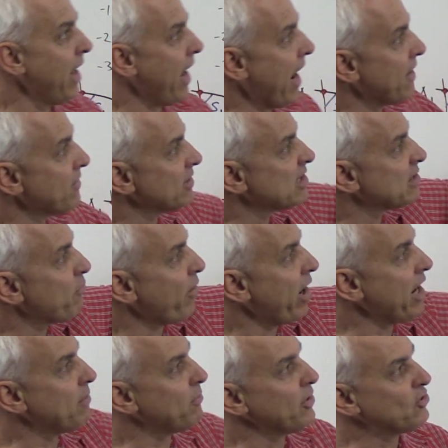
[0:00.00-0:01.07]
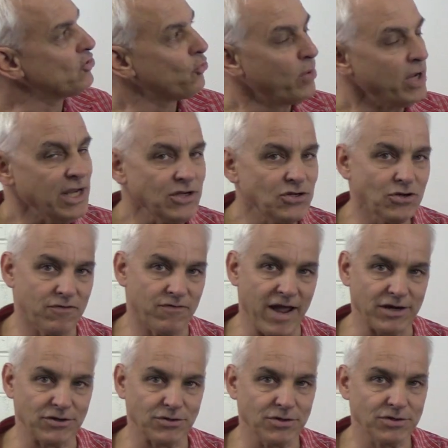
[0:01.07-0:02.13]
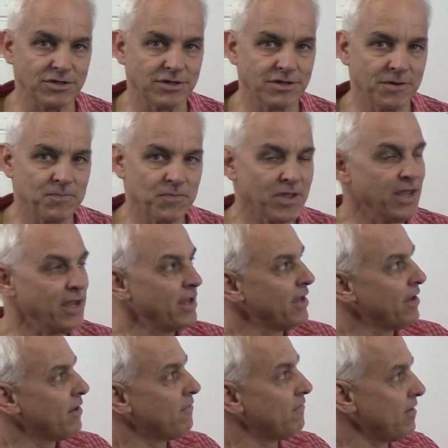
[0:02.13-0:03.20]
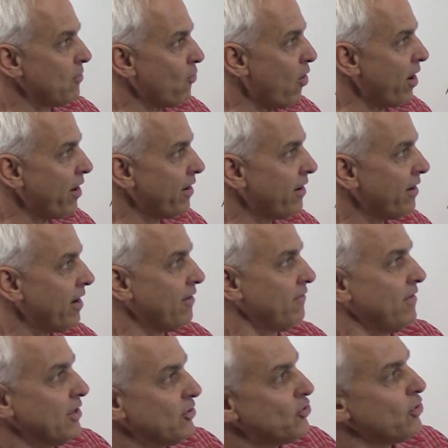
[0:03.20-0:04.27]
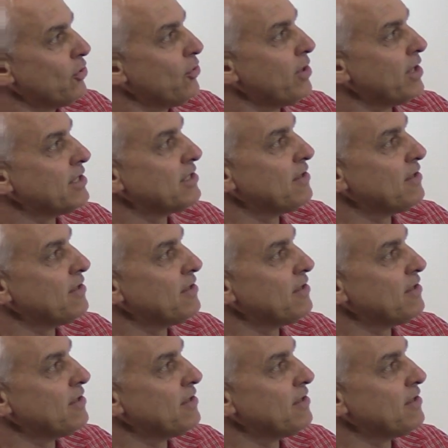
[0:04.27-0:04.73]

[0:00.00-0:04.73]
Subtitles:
And the spread between two vectors, v1 and v2, is